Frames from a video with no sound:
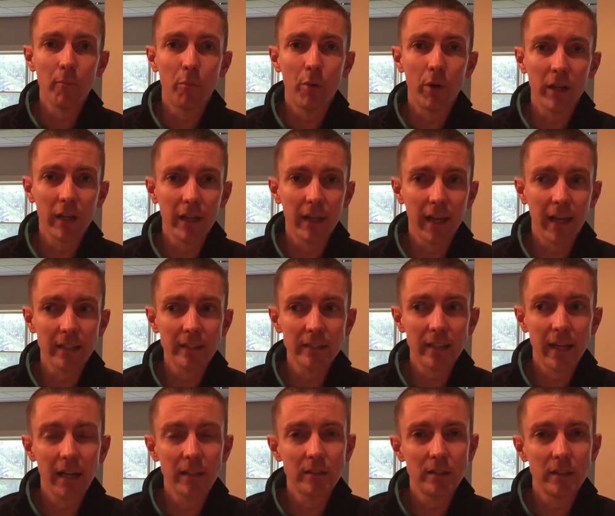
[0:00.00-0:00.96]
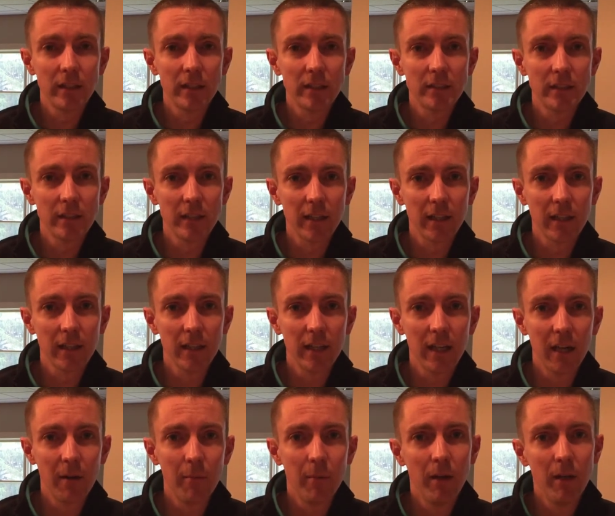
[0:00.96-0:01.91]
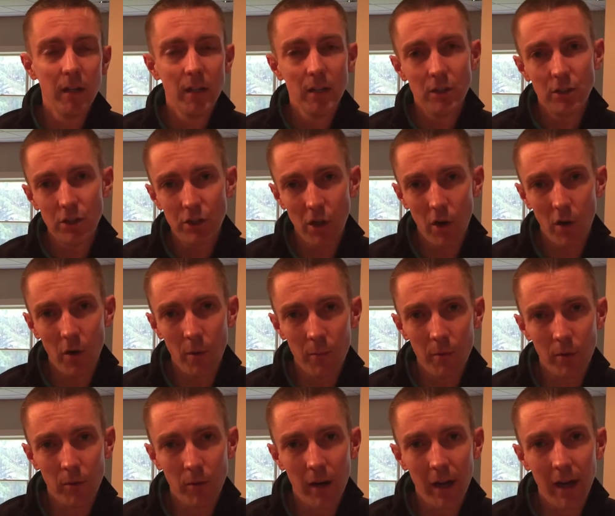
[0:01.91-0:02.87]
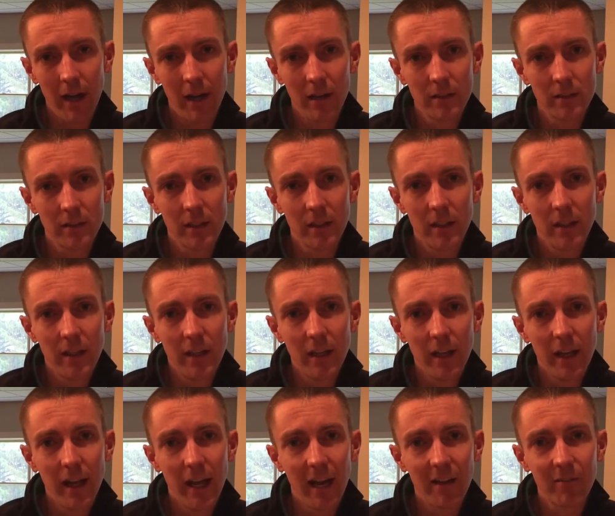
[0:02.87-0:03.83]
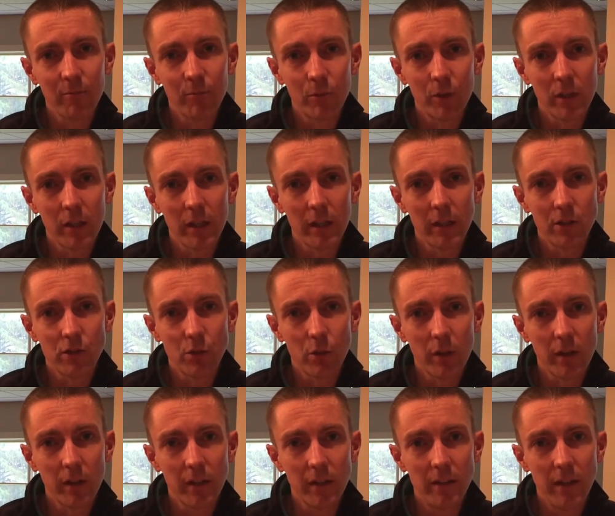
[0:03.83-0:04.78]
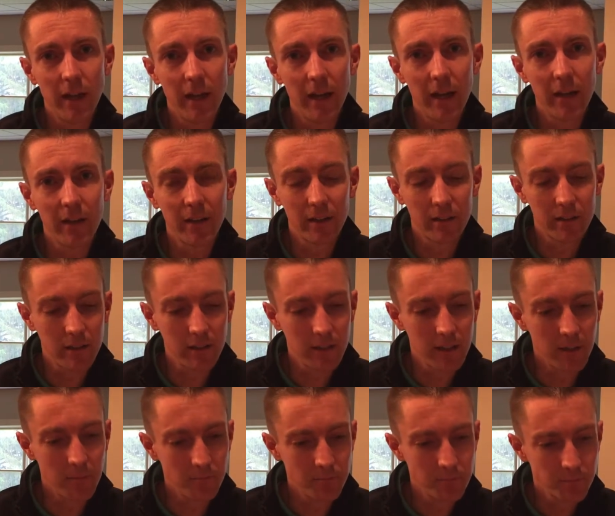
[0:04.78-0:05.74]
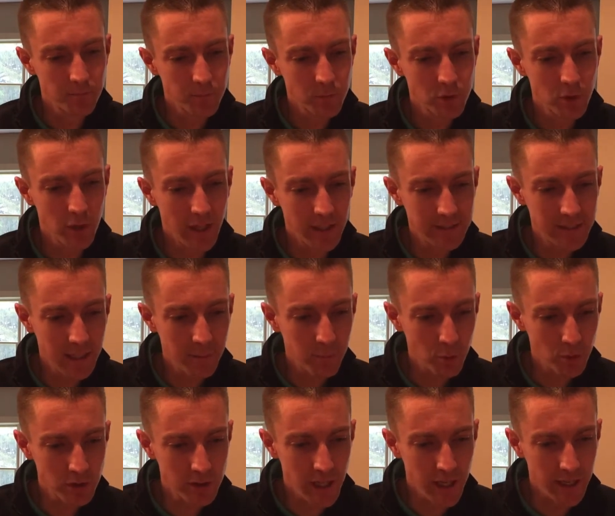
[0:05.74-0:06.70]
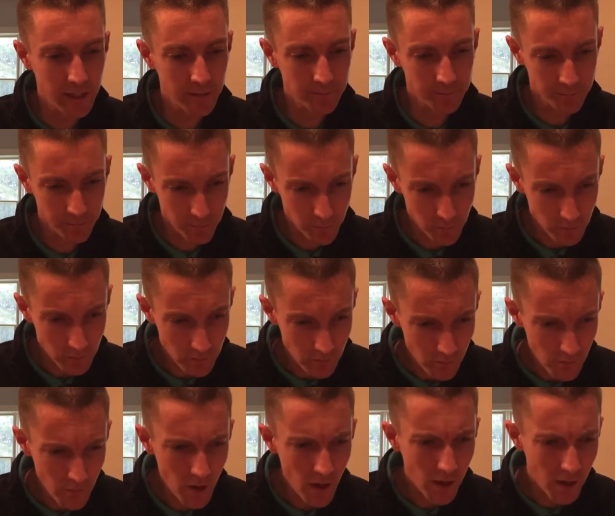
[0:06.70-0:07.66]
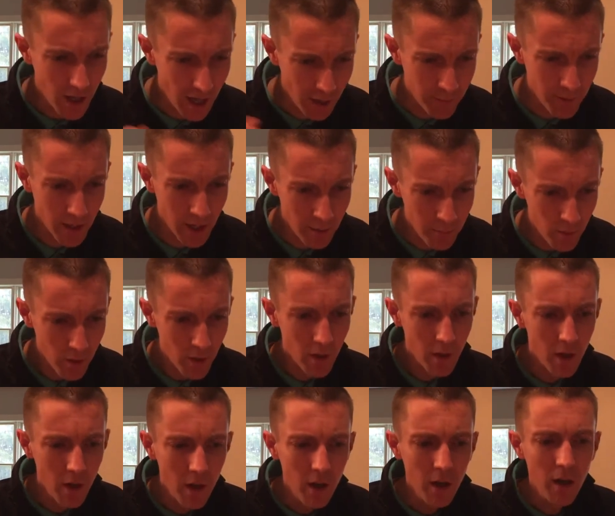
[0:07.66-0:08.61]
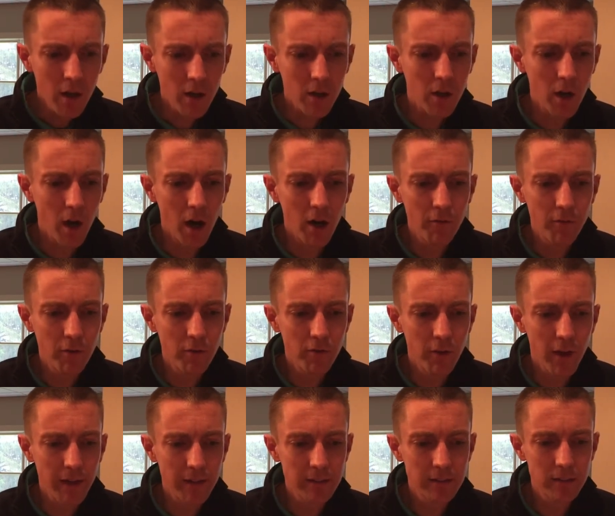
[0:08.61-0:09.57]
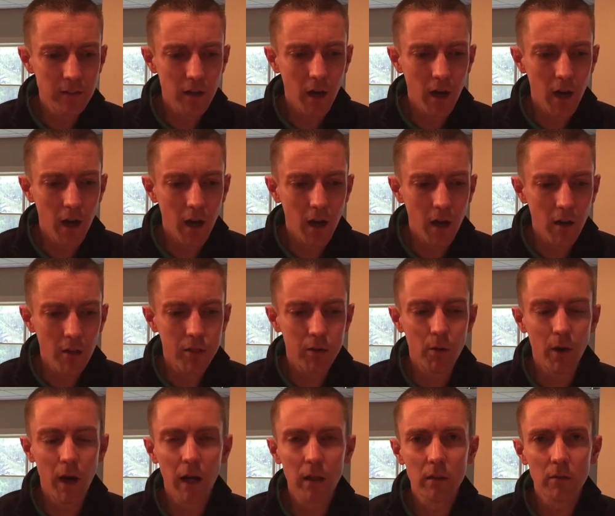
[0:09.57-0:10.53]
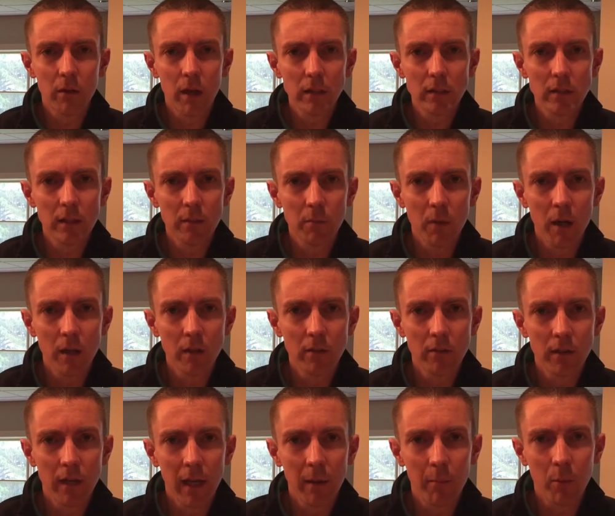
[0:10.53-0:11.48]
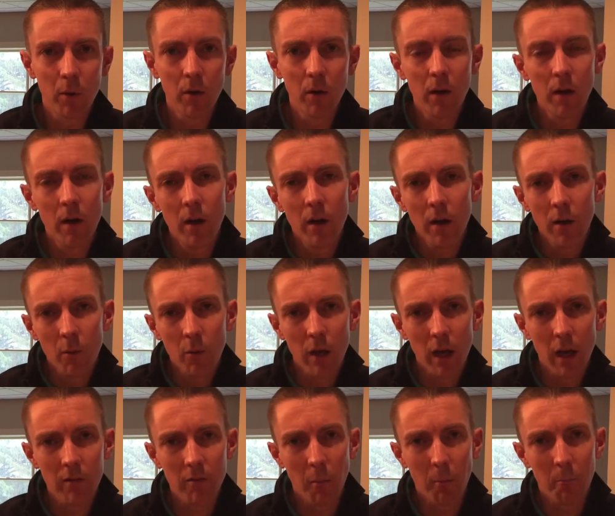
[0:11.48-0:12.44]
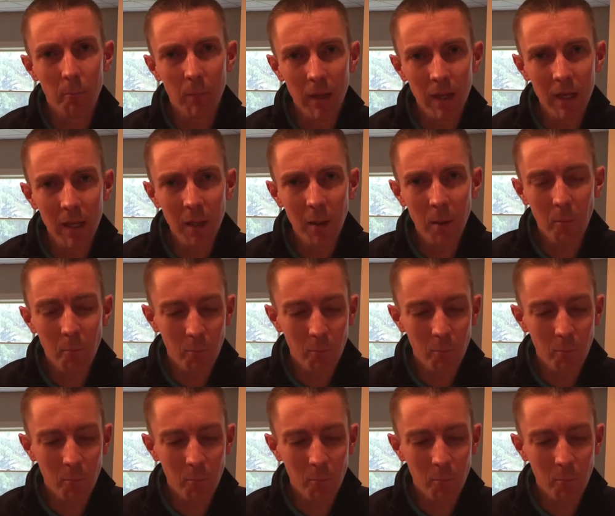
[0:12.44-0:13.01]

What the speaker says: bring a guest out to you to the club, show them the round, and have them really enjoy the day out here at the club. So that's April 2nd. Coming up, golf events throughout the rest of the month on April. We have mini